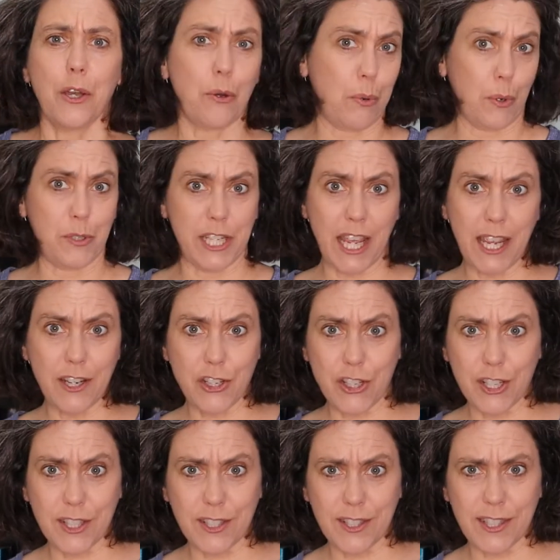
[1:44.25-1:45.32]

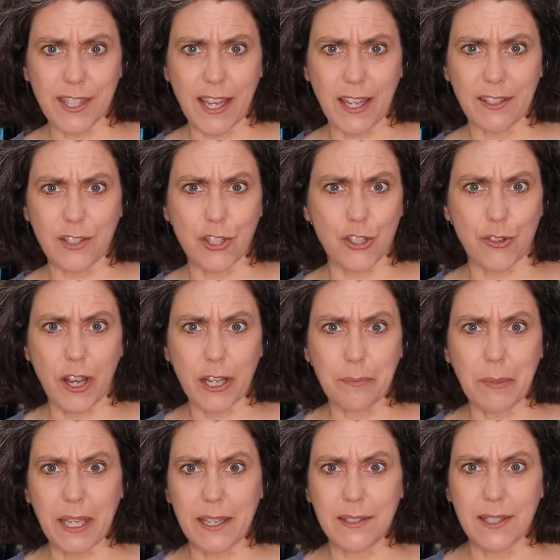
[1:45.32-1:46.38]
quotations that
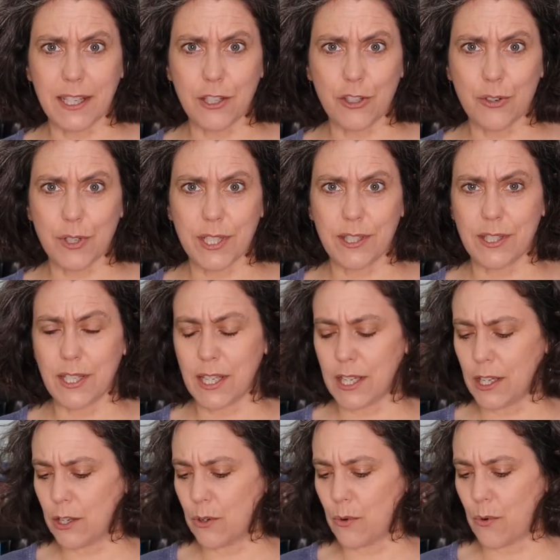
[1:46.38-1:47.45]
struck me as
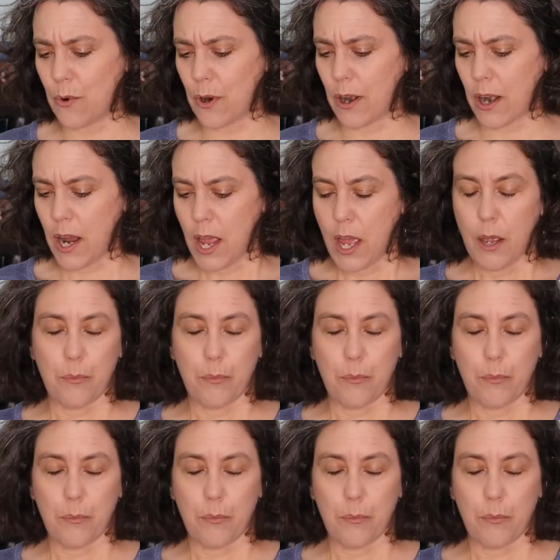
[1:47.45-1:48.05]
interesting or